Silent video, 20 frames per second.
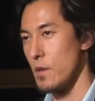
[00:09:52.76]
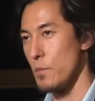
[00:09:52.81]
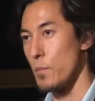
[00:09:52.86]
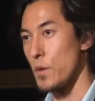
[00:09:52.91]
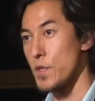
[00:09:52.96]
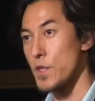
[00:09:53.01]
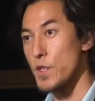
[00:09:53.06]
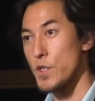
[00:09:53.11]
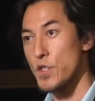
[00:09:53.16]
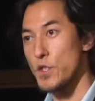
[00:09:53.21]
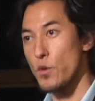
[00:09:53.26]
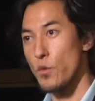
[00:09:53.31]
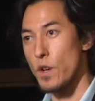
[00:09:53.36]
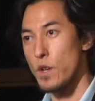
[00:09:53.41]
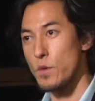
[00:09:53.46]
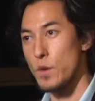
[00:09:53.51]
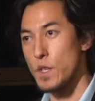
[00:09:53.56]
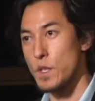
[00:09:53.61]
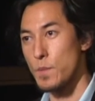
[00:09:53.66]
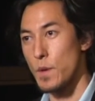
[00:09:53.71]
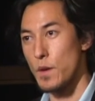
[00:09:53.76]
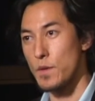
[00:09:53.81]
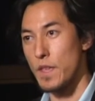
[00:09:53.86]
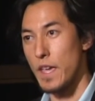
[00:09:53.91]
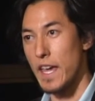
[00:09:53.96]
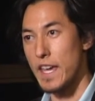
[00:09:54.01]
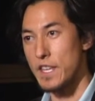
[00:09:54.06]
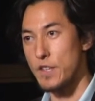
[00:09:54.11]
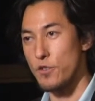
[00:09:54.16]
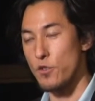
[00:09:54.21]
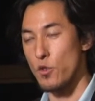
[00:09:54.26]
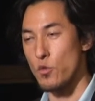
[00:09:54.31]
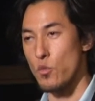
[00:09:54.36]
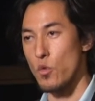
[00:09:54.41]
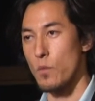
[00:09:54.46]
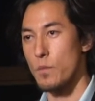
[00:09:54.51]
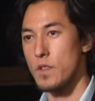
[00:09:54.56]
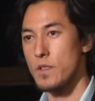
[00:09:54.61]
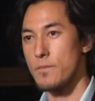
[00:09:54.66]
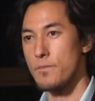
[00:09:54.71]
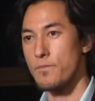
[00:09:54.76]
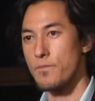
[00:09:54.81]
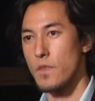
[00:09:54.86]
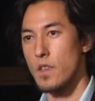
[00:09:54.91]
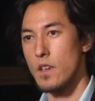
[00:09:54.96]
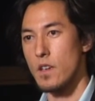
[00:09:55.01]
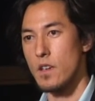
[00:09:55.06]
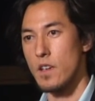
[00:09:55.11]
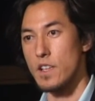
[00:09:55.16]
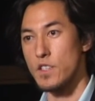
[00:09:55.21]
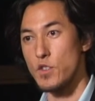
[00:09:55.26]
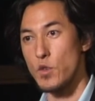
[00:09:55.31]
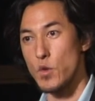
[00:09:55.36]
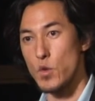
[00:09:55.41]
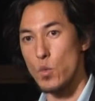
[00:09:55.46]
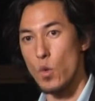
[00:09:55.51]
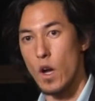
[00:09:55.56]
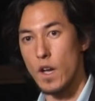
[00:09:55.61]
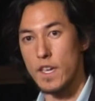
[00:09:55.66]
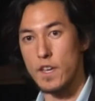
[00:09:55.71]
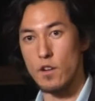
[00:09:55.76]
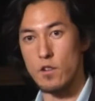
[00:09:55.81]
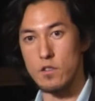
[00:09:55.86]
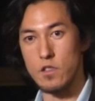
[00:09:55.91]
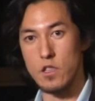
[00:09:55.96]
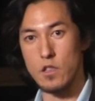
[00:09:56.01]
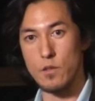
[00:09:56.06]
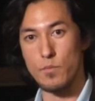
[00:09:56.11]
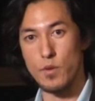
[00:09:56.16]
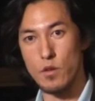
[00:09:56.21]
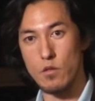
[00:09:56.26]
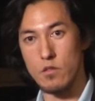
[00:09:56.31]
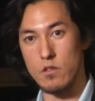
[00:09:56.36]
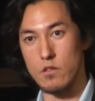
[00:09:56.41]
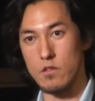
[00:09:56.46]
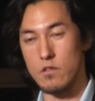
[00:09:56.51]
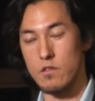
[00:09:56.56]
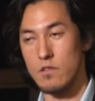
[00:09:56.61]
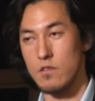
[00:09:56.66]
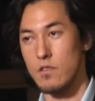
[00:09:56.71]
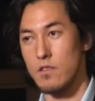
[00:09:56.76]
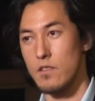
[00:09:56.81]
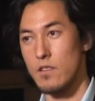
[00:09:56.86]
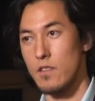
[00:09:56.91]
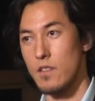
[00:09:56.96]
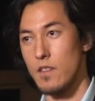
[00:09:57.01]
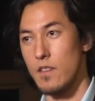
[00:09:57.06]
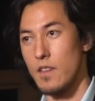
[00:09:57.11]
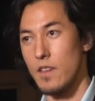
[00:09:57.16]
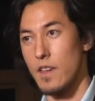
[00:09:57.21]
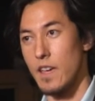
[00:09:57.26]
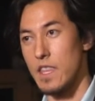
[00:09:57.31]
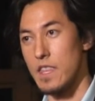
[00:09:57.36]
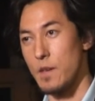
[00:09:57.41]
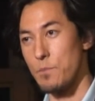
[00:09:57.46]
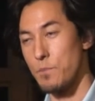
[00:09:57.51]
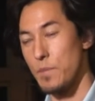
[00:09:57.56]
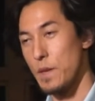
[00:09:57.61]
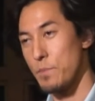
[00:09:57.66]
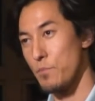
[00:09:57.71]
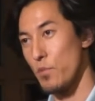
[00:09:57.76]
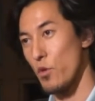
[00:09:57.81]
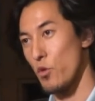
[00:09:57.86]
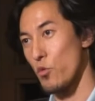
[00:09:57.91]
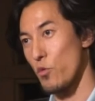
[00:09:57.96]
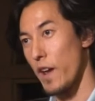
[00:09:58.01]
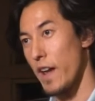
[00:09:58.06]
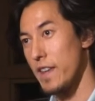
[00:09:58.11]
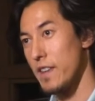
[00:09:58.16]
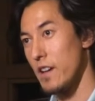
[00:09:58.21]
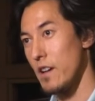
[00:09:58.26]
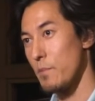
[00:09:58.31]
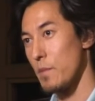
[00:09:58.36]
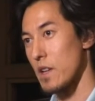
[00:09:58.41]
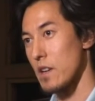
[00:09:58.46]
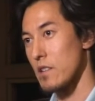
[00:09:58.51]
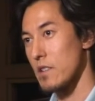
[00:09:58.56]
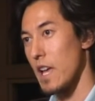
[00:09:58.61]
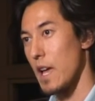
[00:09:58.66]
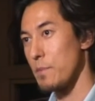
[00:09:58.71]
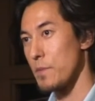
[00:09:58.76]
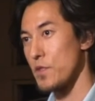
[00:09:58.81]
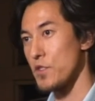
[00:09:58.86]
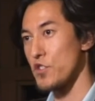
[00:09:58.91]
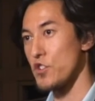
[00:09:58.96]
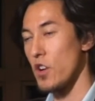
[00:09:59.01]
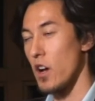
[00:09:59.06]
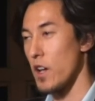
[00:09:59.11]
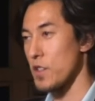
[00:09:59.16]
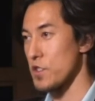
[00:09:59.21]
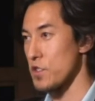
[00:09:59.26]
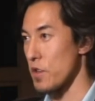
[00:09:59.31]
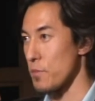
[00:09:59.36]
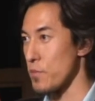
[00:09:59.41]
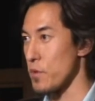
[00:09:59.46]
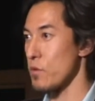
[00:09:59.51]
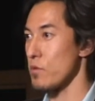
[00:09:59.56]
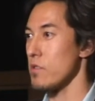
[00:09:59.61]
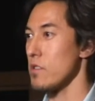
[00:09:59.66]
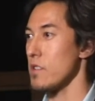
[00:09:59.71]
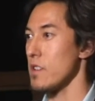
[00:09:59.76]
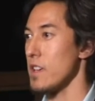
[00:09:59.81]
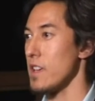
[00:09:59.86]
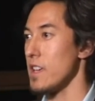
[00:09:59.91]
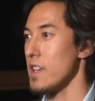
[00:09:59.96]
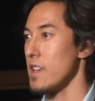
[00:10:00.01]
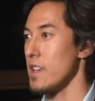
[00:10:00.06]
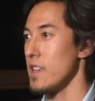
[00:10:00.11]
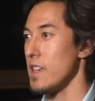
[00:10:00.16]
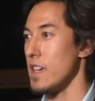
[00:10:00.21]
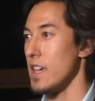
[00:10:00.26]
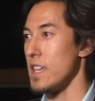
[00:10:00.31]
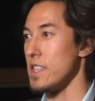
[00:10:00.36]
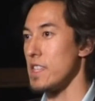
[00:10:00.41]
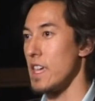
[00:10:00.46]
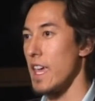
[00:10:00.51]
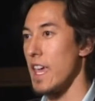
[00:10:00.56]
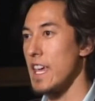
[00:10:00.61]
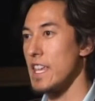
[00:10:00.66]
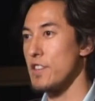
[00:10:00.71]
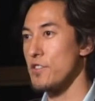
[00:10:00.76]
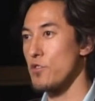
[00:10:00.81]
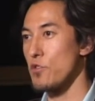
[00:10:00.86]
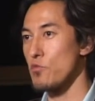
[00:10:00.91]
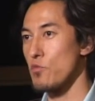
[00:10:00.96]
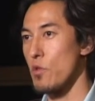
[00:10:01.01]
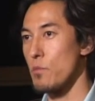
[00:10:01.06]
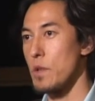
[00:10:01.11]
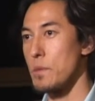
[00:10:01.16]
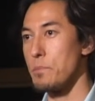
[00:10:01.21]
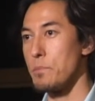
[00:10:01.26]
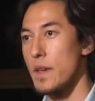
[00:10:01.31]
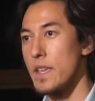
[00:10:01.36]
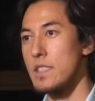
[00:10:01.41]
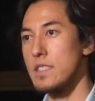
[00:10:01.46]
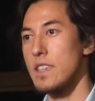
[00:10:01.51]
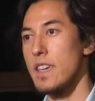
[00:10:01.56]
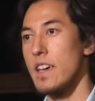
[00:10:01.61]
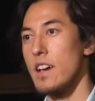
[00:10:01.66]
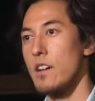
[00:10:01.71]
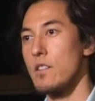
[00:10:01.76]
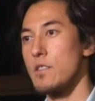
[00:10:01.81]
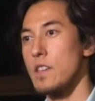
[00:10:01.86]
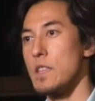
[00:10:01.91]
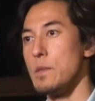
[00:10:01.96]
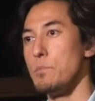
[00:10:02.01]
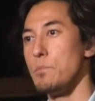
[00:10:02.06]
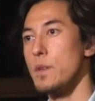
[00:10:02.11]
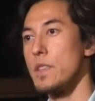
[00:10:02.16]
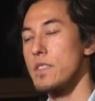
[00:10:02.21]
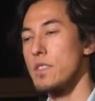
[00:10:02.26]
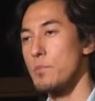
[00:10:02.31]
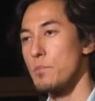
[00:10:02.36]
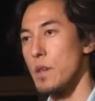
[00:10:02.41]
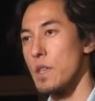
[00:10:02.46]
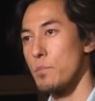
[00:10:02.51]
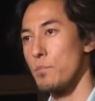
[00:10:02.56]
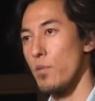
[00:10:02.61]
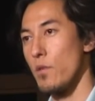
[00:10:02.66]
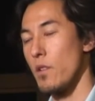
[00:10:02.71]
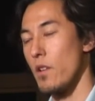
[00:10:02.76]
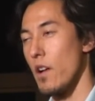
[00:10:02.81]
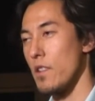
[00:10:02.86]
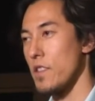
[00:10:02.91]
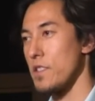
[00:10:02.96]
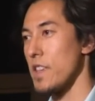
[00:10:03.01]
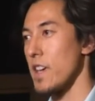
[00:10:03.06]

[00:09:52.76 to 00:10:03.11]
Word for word: But this story was about an 80 year old woman, and she was walking her little poodle. And the pit bull ran up and clamped its jaws on her poodle, and the 80 year old woman bent down and bit the pit bull on the